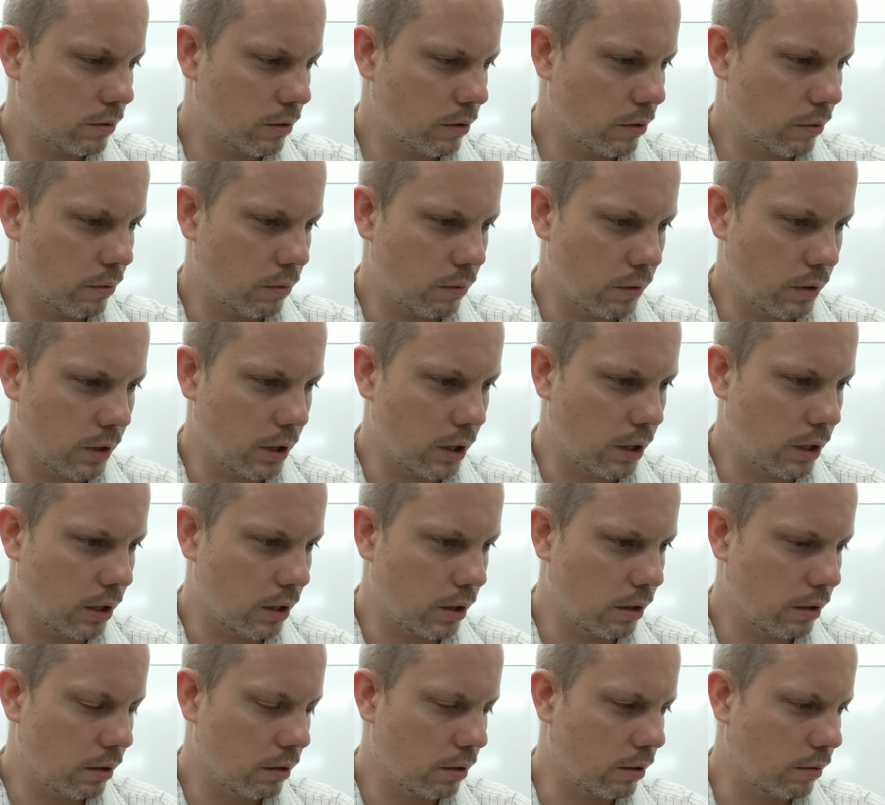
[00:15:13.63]

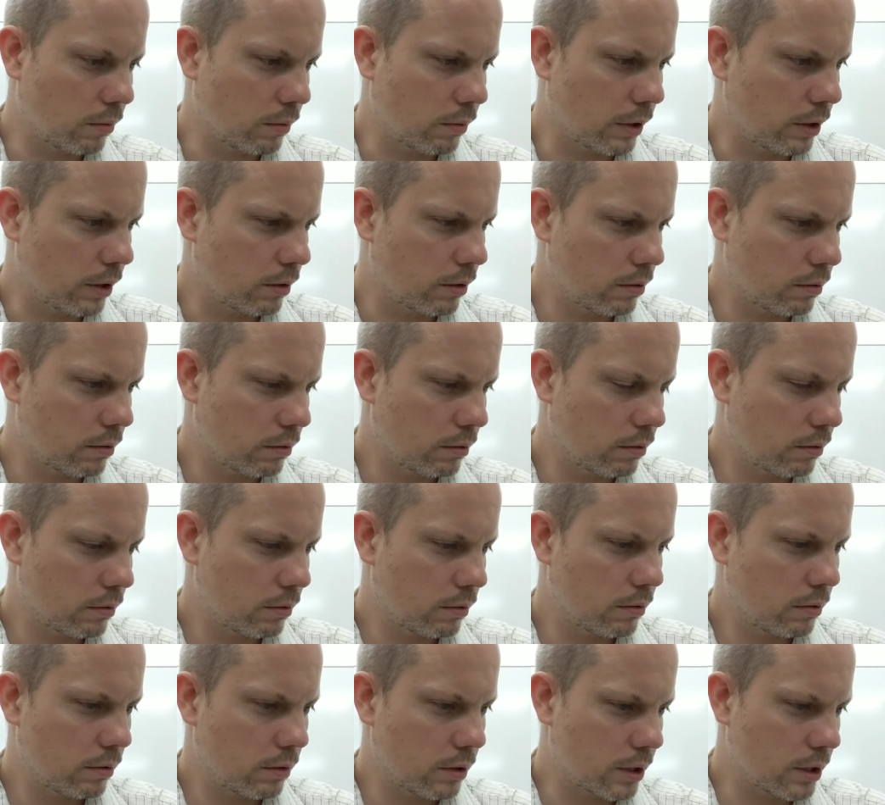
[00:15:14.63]
three,
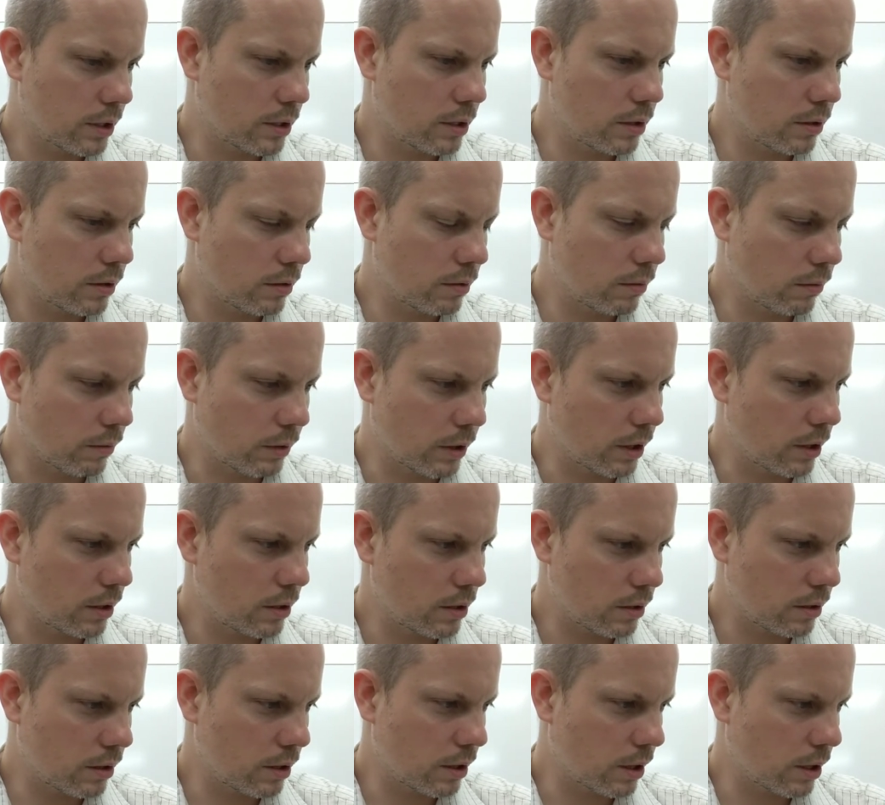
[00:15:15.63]
this three
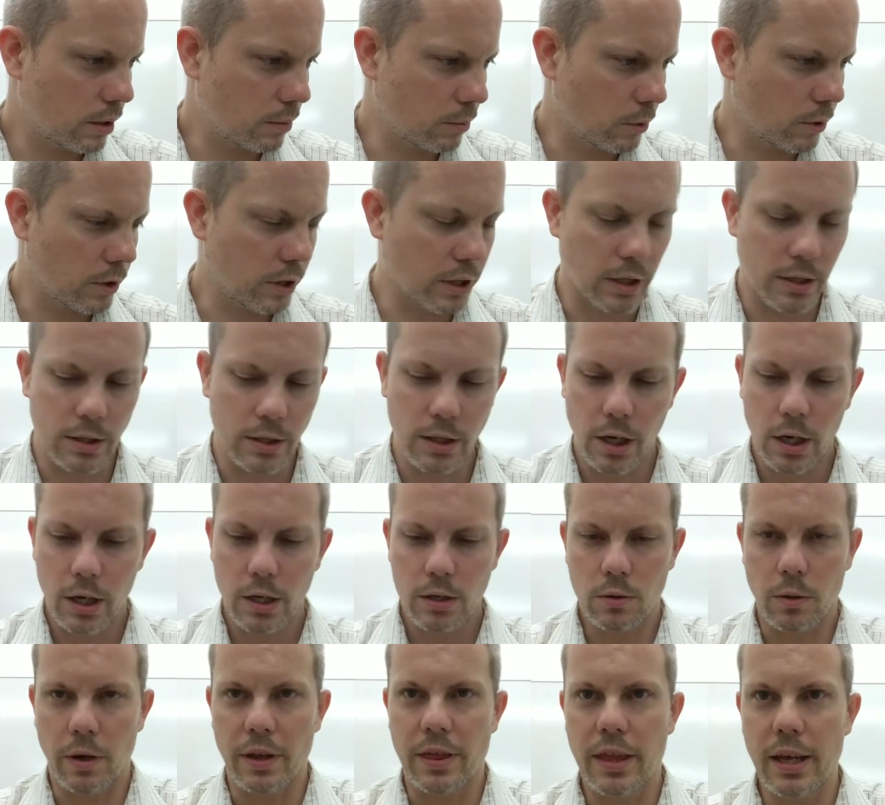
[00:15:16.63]
came with this.
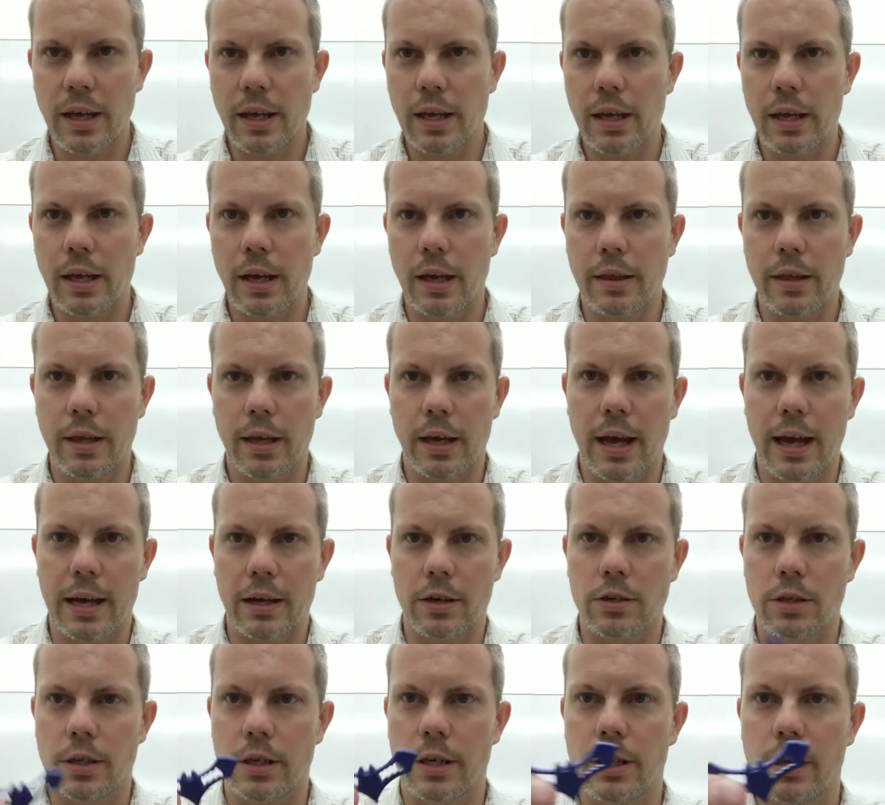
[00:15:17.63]
So I think
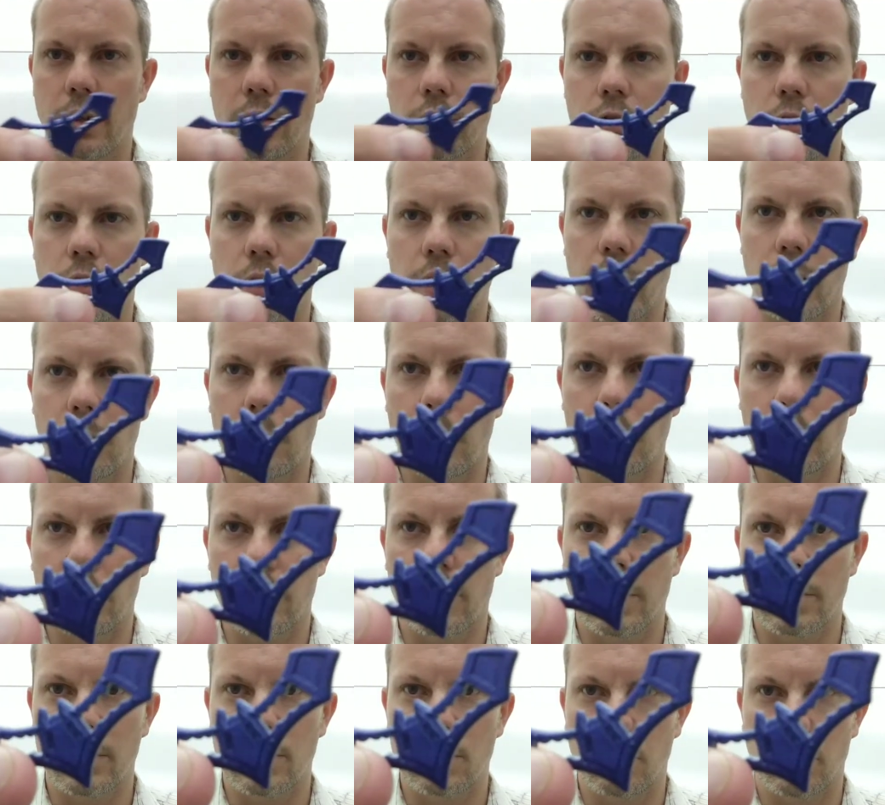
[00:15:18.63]
actually Killer Shark came out
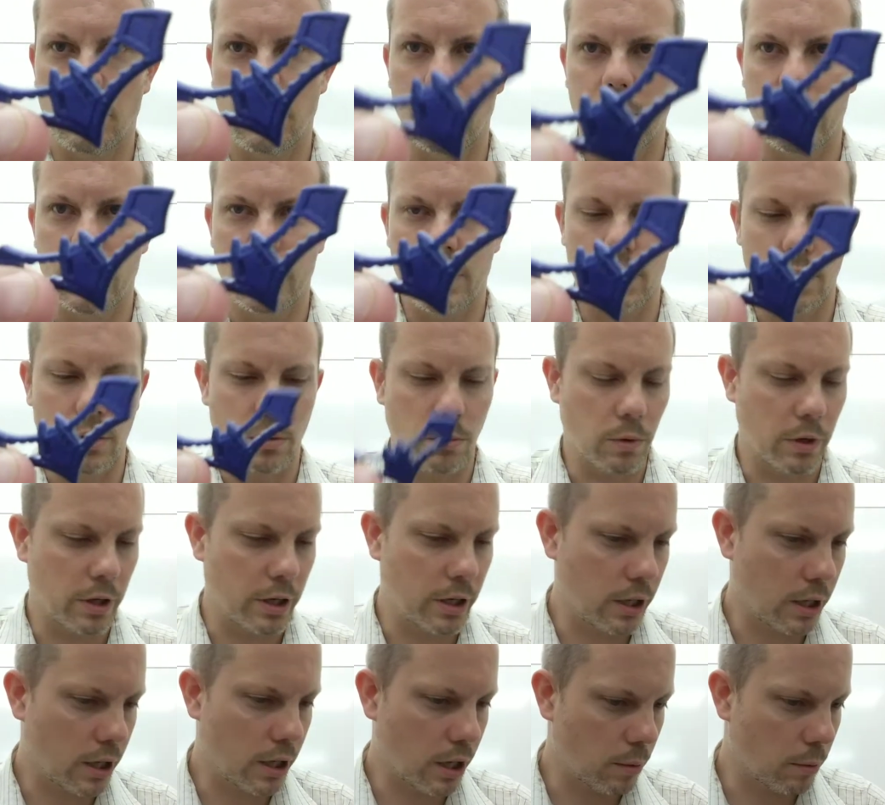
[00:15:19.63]
with this one. This is the
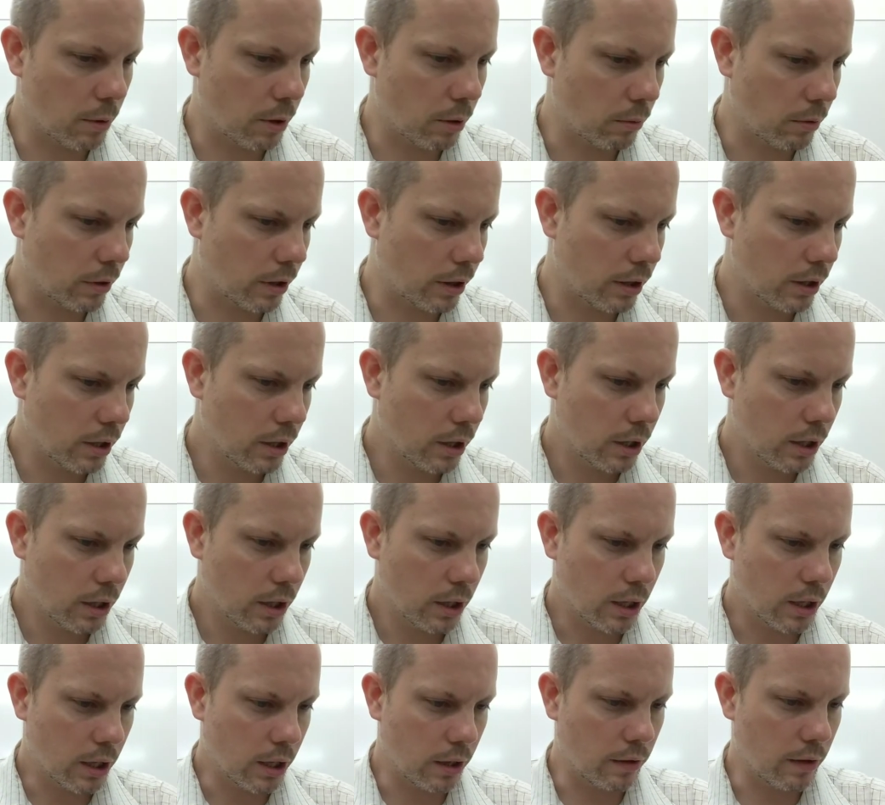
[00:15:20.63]
one he came out with.
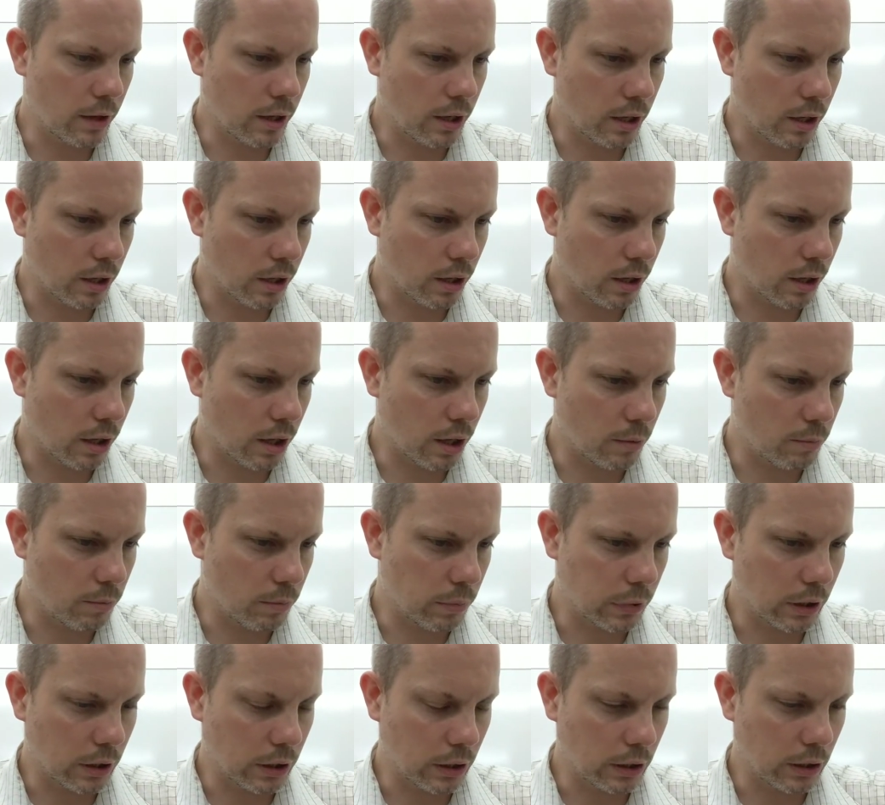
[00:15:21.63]
And then I
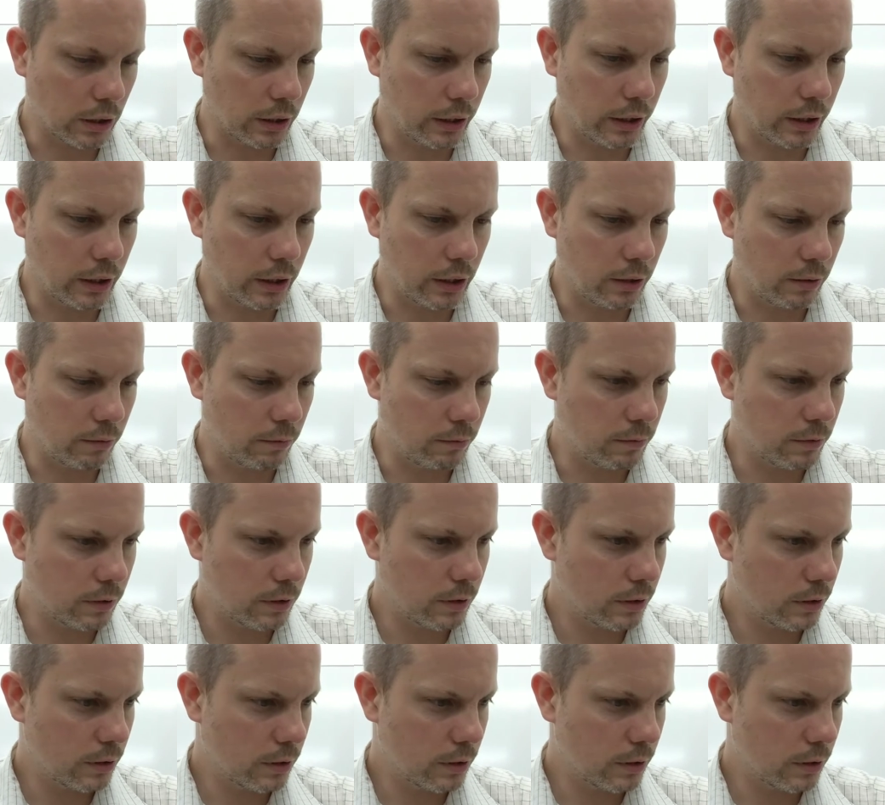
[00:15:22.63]
believe